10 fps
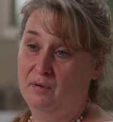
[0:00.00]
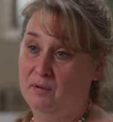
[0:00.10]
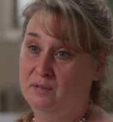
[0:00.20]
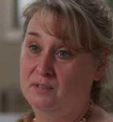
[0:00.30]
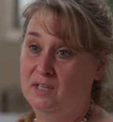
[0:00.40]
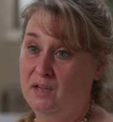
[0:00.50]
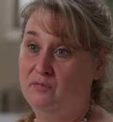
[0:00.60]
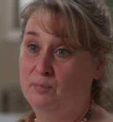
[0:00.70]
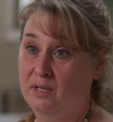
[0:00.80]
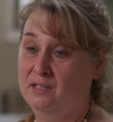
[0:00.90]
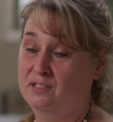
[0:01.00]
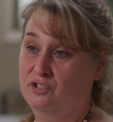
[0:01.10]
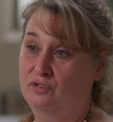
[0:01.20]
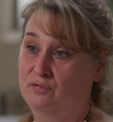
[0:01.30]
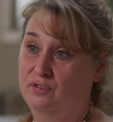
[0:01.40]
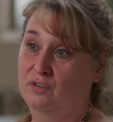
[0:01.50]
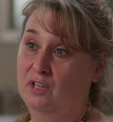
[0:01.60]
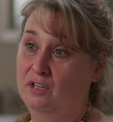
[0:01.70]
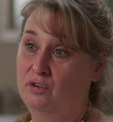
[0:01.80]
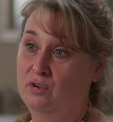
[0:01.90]
a safe place that you feel
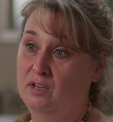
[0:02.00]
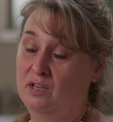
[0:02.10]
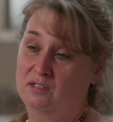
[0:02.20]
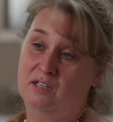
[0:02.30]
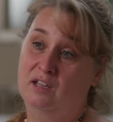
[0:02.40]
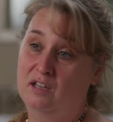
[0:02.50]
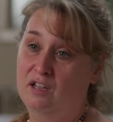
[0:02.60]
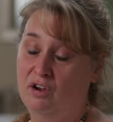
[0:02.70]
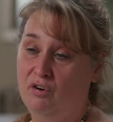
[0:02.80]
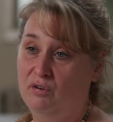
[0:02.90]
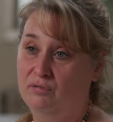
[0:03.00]
like you can get taken care